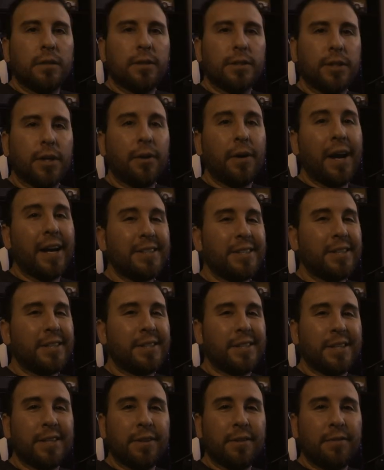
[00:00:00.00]
So as you can
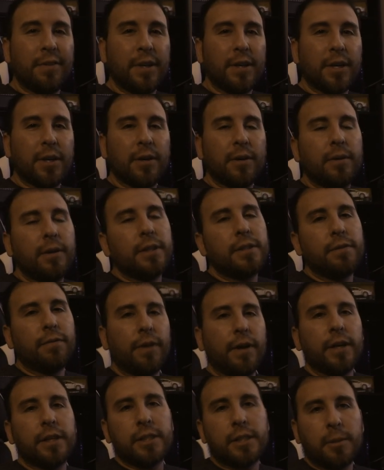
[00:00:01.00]
see in the video, it's a
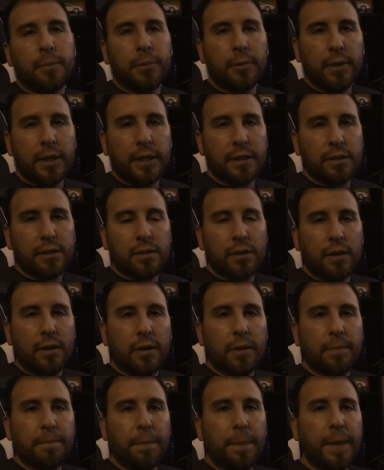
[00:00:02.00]
very simple
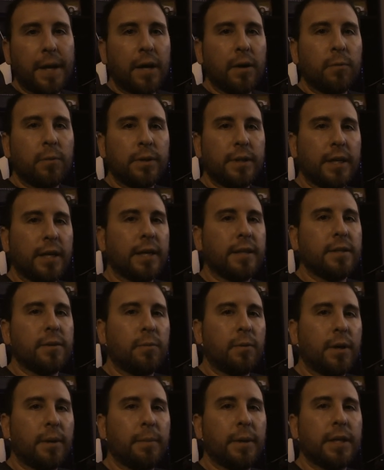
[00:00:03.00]
install. Now, one thing I did
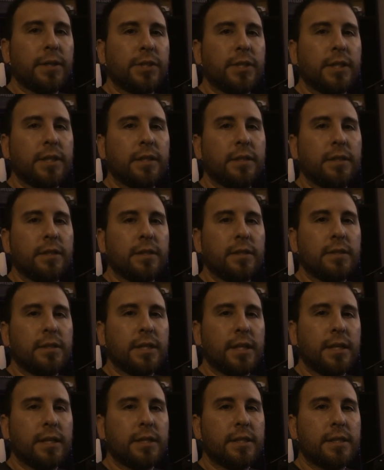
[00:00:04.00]
want to mention,
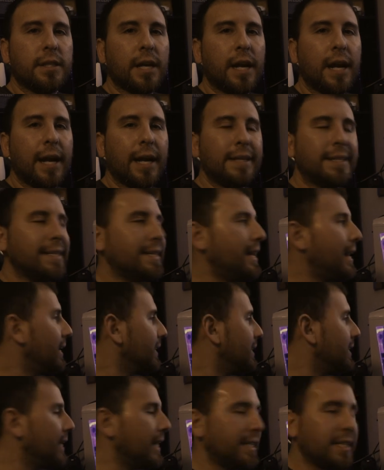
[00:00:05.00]
since I did
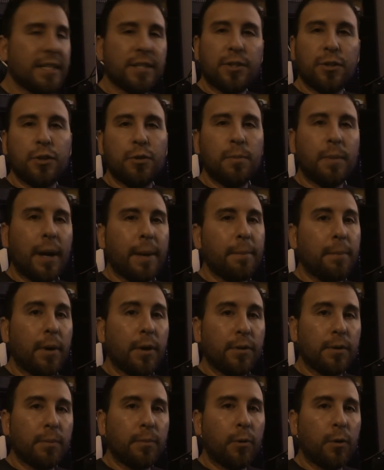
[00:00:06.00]
not connect it to my
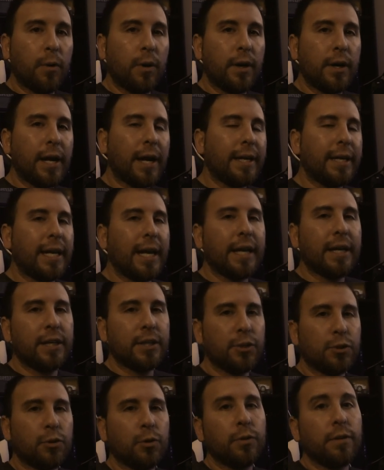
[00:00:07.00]
motherboard, I can't
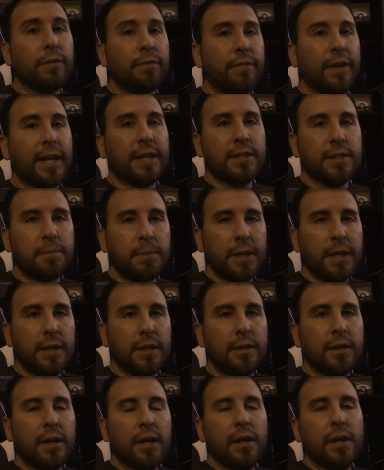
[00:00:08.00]
control the fan speed.